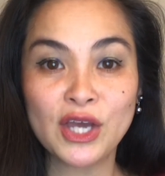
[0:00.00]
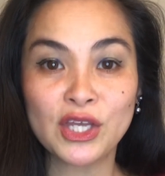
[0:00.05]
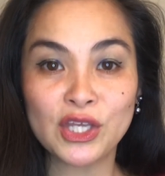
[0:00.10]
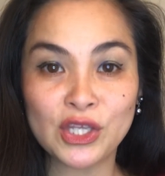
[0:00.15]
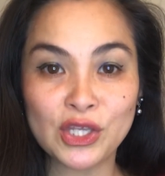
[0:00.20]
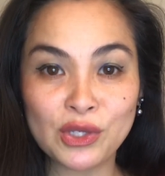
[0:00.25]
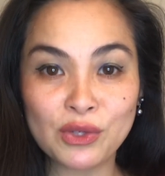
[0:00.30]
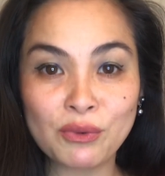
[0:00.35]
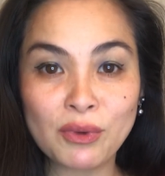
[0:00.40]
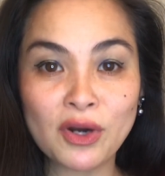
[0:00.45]

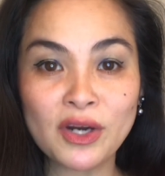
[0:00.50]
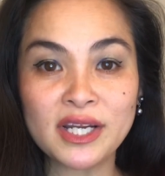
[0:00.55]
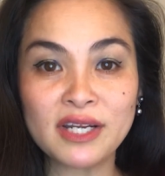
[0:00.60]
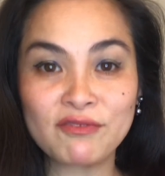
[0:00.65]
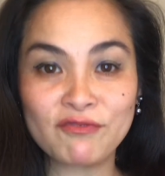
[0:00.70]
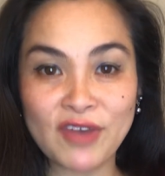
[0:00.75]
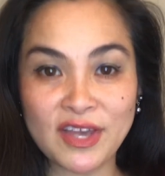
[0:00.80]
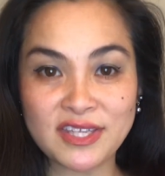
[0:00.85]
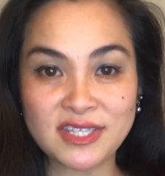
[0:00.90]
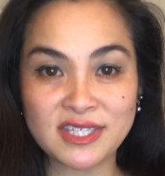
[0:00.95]
you are
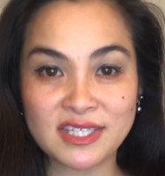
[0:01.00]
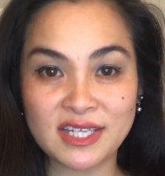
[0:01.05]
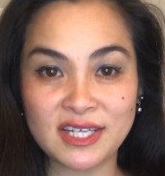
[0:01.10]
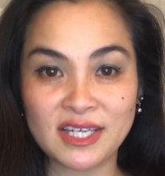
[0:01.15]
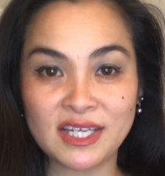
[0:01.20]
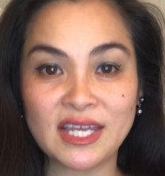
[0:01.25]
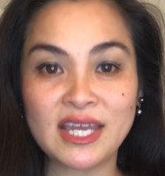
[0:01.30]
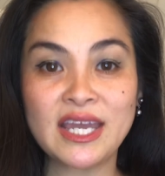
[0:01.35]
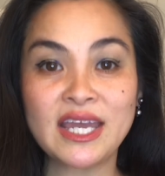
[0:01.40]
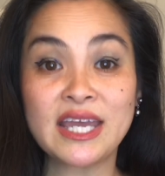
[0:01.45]

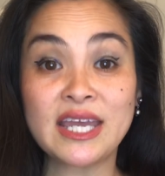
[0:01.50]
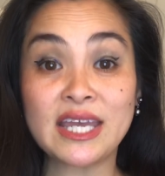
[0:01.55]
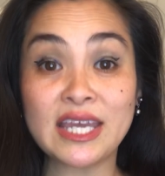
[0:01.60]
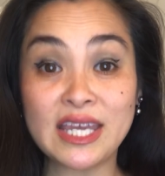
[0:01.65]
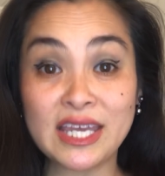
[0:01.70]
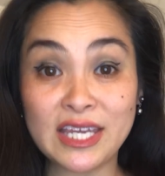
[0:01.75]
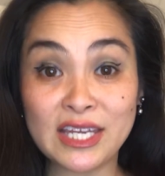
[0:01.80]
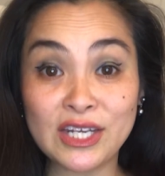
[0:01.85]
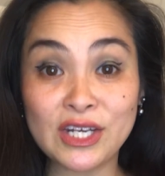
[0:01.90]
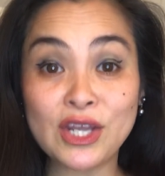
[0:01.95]
investing
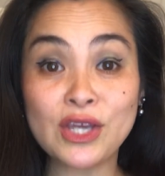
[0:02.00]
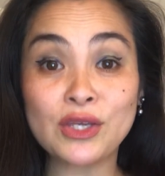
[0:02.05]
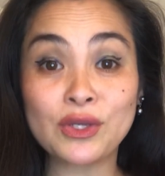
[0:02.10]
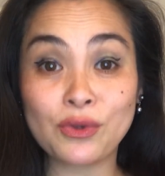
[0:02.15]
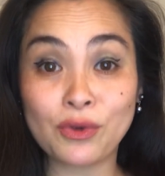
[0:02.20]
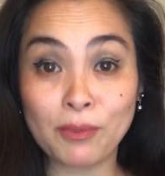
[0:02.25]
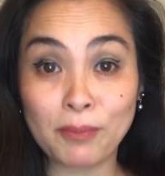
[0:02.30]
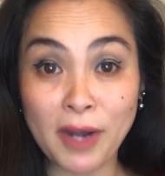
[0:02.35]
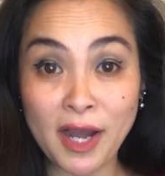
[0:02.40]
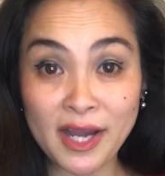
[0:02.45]
in
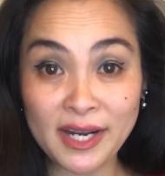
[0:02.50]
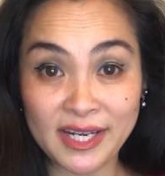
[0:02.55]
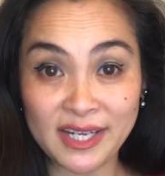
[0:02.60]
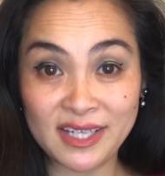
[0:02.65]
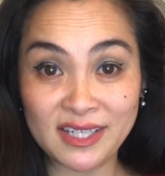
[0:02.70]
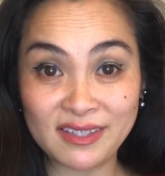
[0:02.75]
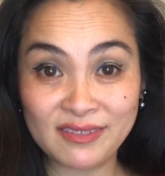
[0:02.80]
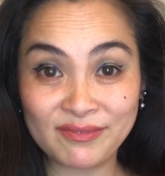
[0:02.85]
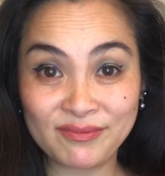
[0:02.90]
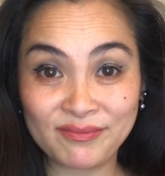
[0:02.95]
your
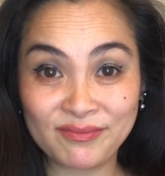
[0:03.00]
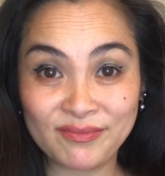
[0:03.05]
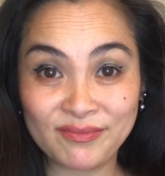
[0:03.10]
body.